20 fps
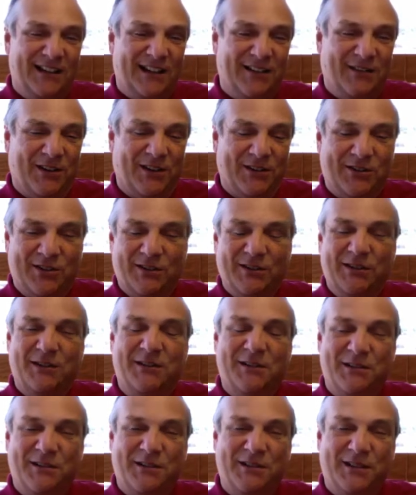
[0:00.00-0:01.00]
I've also
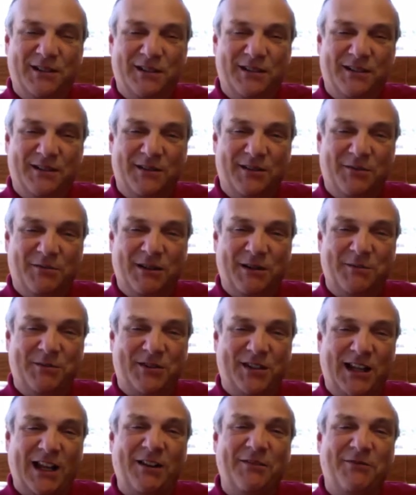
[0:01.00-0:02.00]
included the
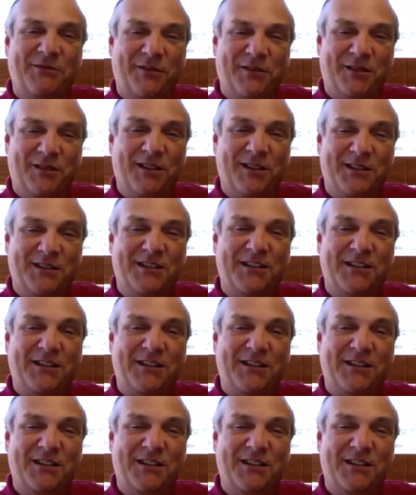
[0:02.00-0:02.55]
website for the